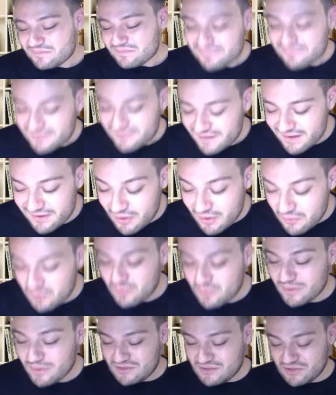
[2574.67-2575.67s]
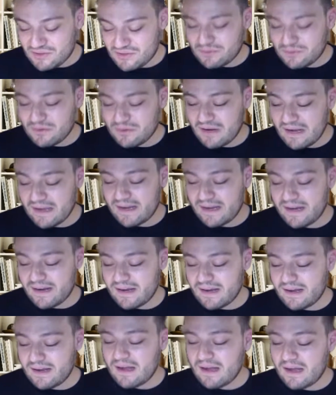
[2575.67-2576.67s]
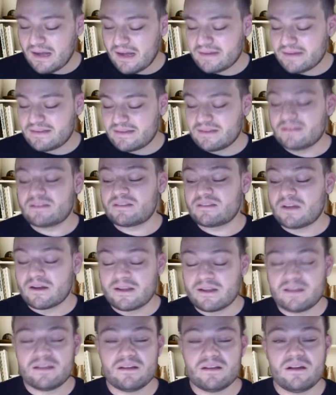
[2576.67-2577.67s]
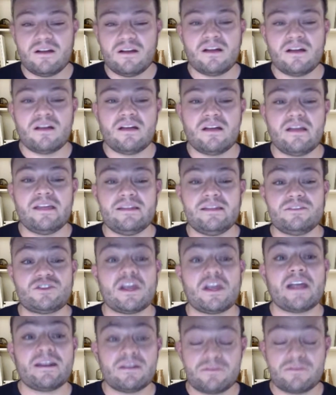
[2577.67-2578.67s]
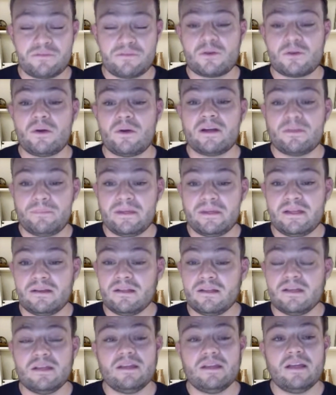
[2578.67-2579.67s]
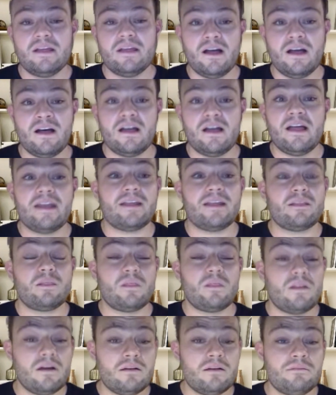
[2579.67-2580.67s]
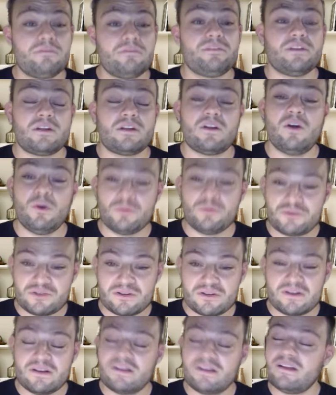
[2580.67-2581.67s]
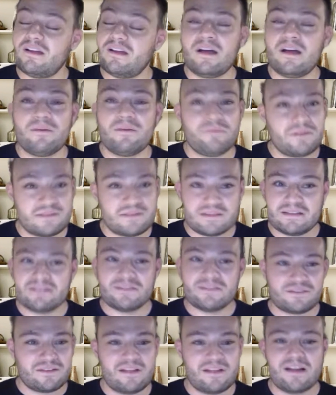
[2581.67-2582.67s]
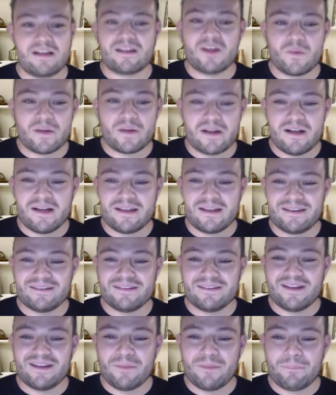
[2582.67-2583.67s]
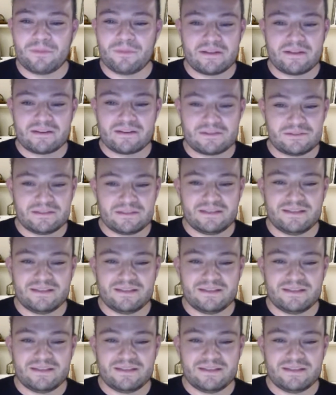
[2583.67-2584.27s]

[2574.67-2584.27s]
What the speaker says: Another one too, I did study in China for quite a bit, and I love the culture. Obviously, there's a lot going on politically